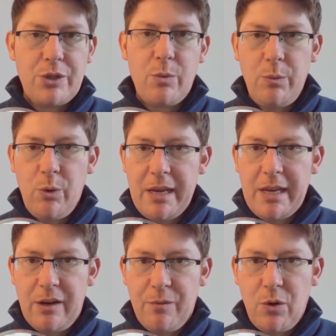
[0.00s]
So when we're
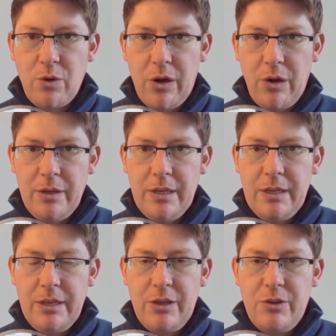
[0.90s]
making a phone call,
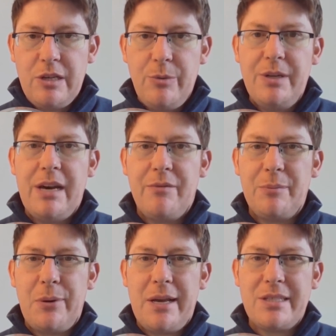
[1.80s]
usually we'd have
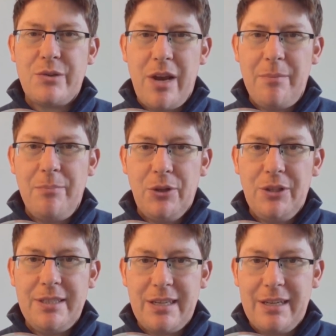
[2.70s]
to press the red
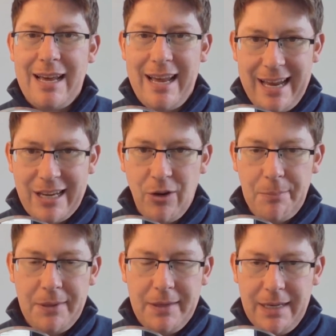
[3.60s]
button to hang
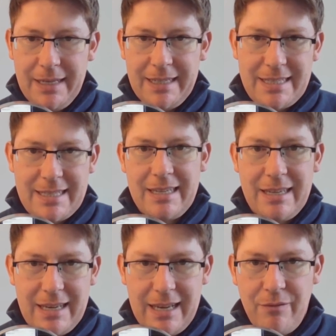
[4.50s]
up, and that's
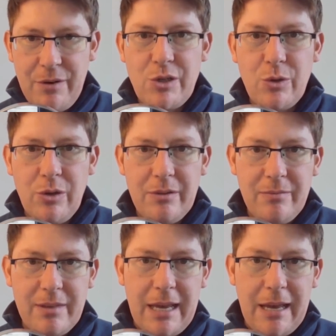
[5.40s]
a visual
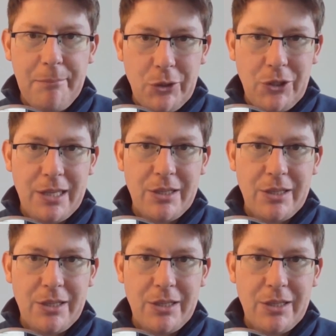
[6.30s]
button on the